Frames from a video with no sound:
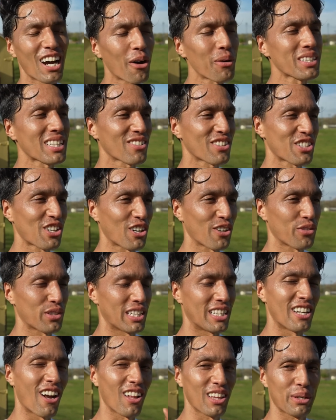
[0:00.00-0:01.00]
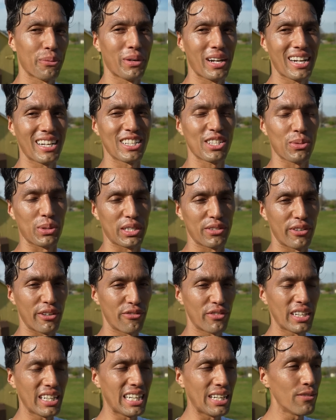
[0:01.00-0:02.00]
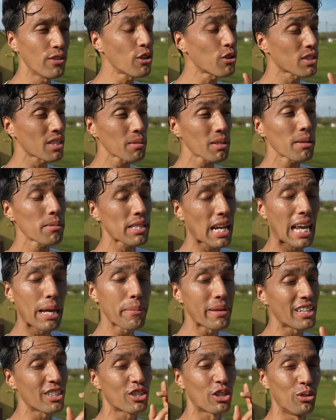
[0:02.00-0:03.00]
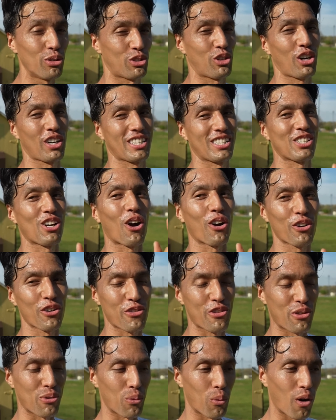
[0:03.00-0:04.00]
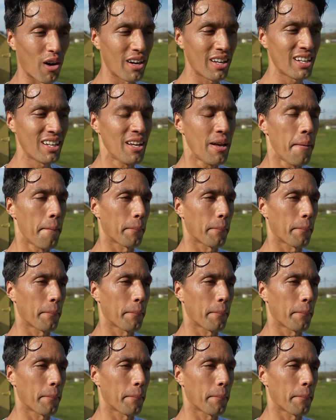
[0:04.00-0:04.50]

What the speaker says: always have to start off with a nollie 180 switch 50, even though sometimes aiming 2 trucks is harder than 1,